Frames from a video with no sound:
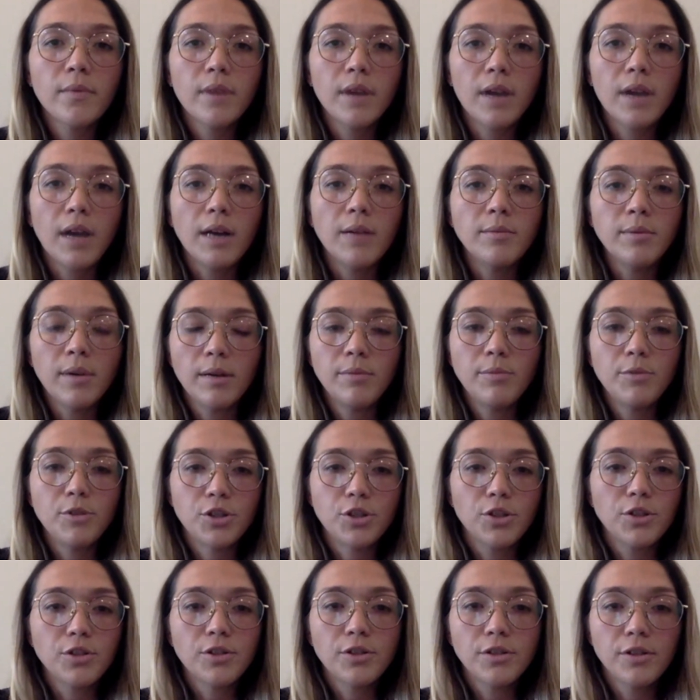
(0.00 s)
I'm
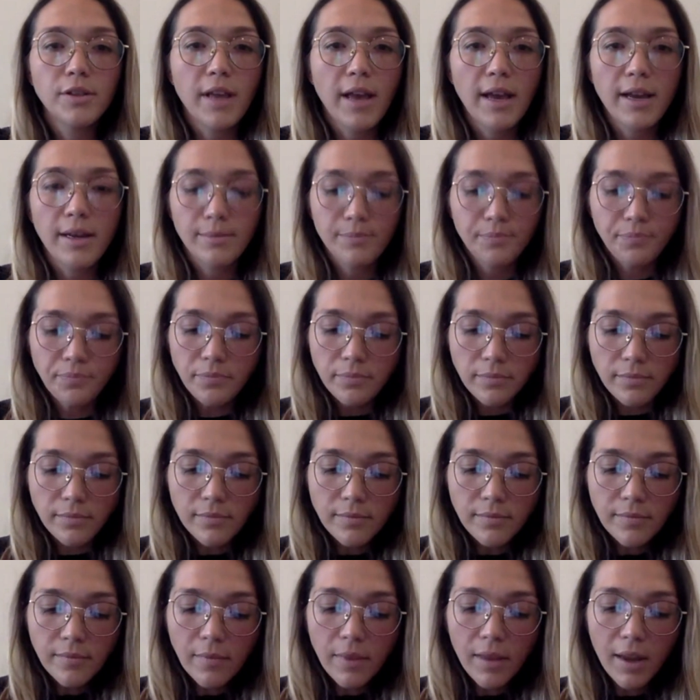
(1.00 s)
sure that,
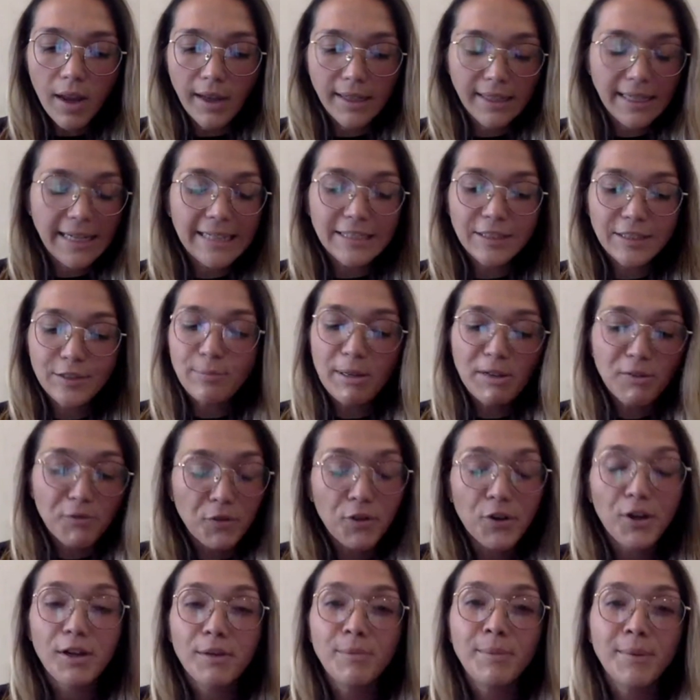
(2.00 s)
I can't speak for
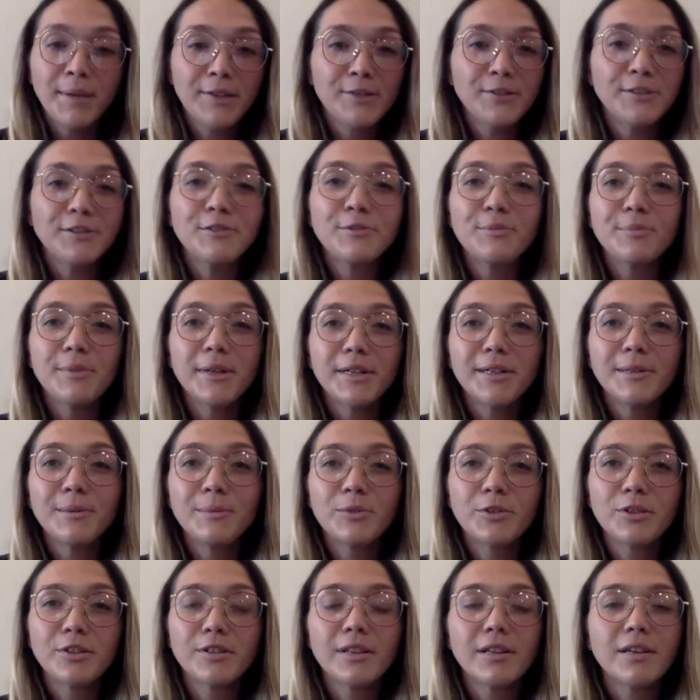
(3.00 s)
all migrants, but I'm
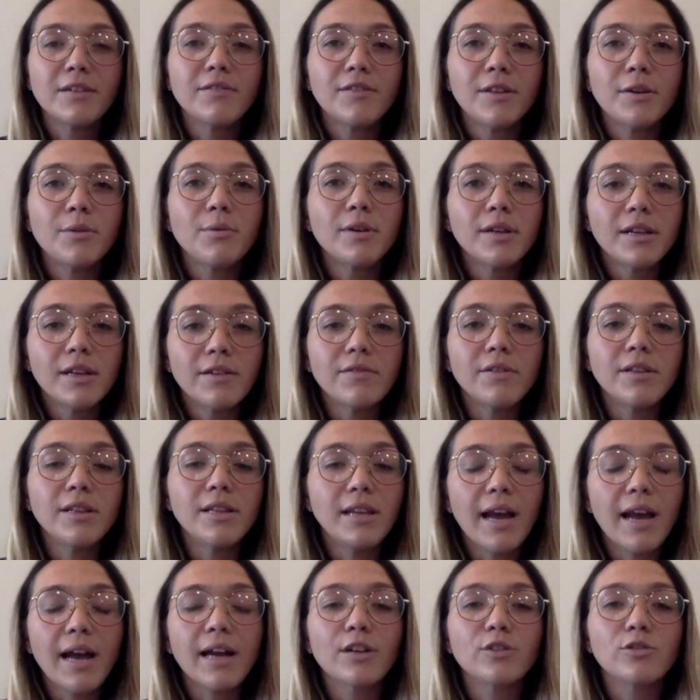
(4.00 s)
sure that if they were given the
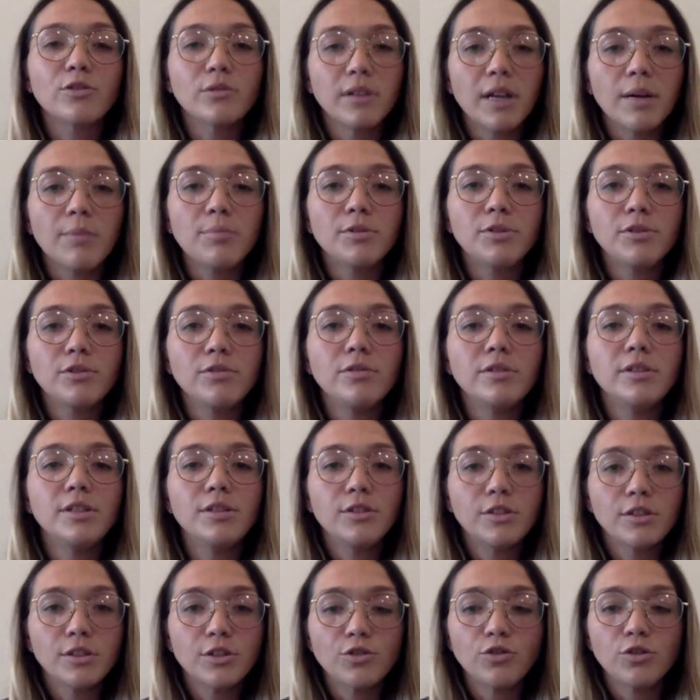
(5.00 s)
actual opportunity to
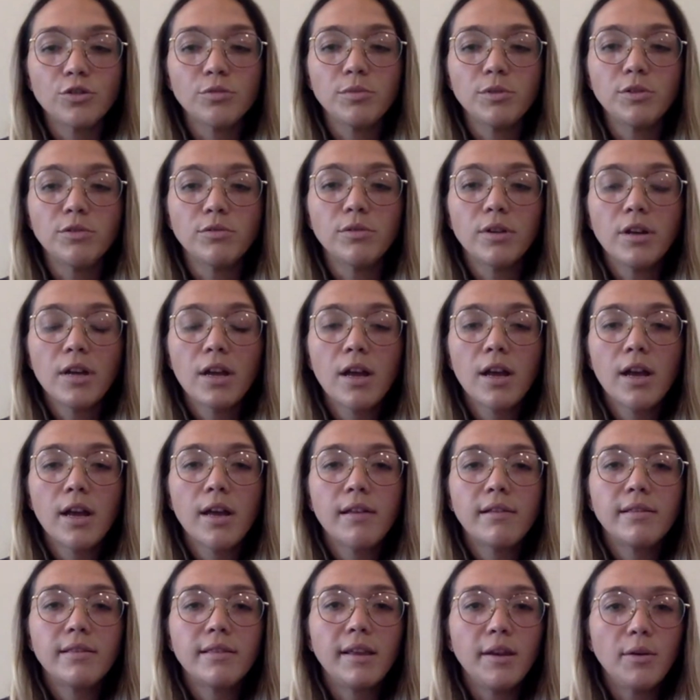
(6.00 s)
contribute,
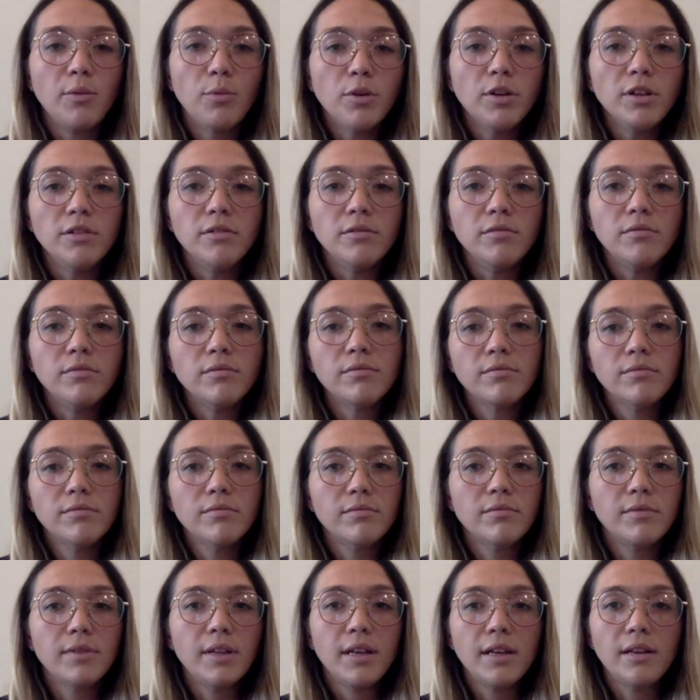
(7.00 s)
they would.
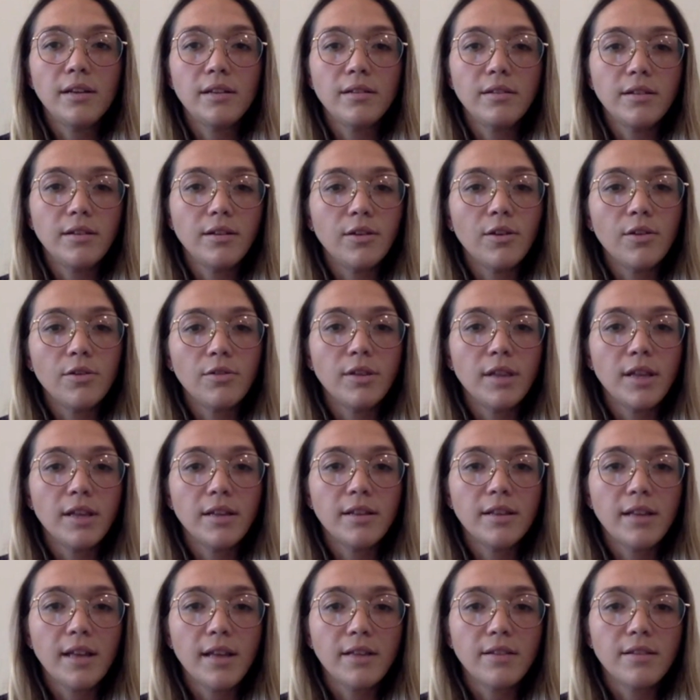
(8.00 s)

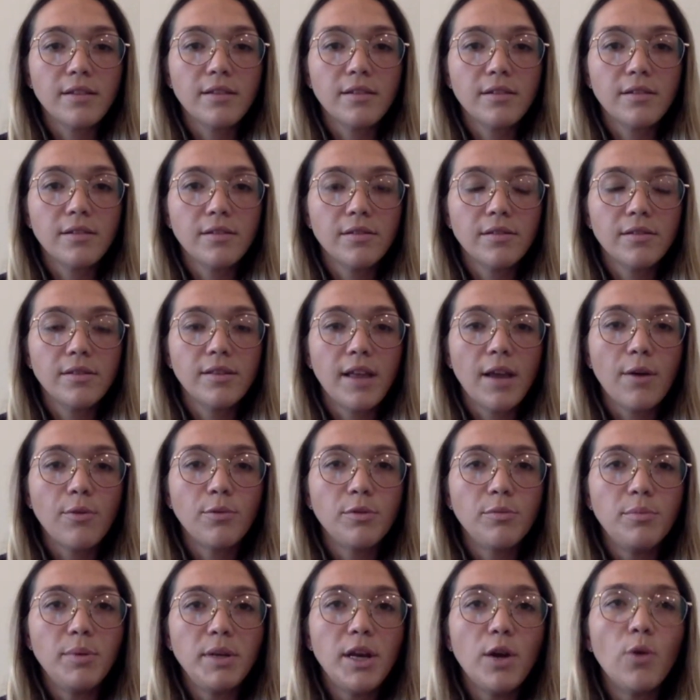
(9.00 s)
That would
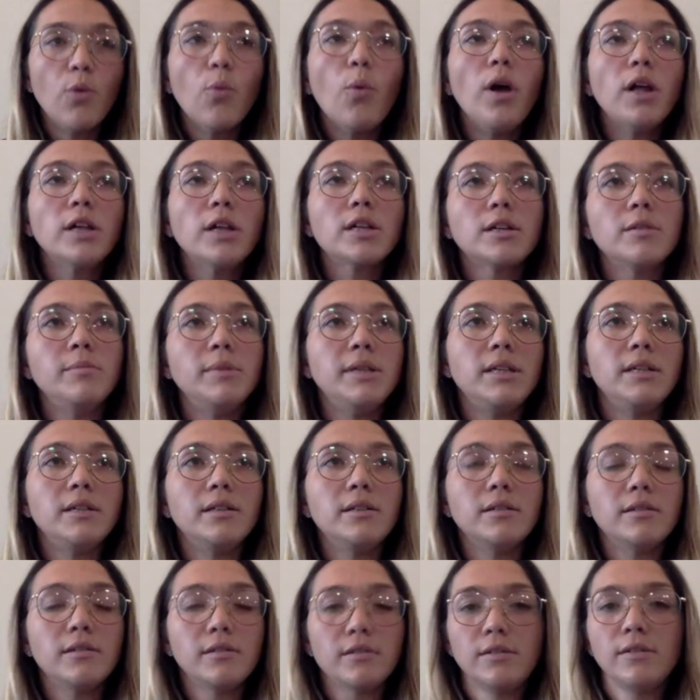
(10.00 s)
be a welcoming
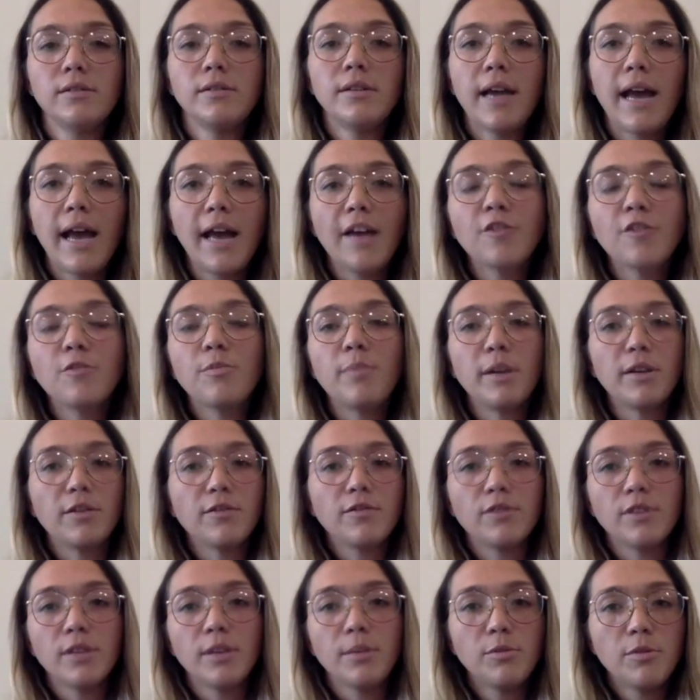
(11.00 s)
aspect for
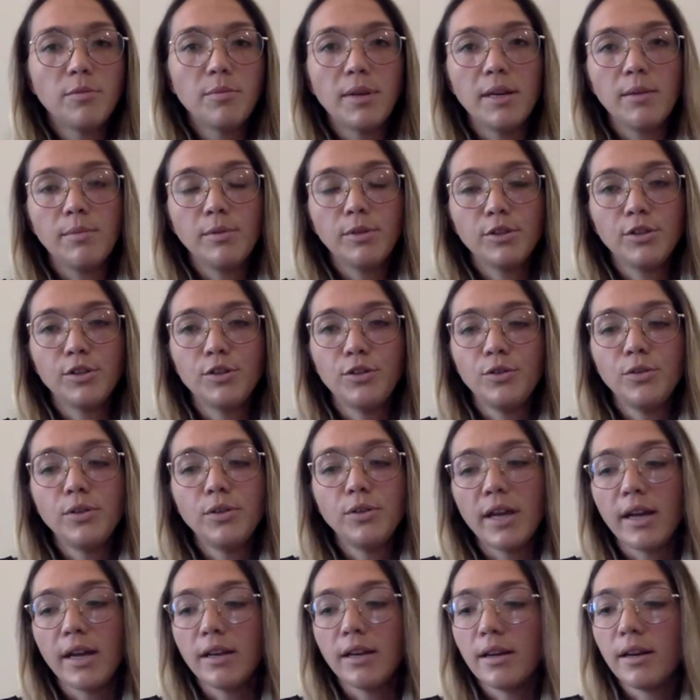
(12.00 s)
them to be able to do that.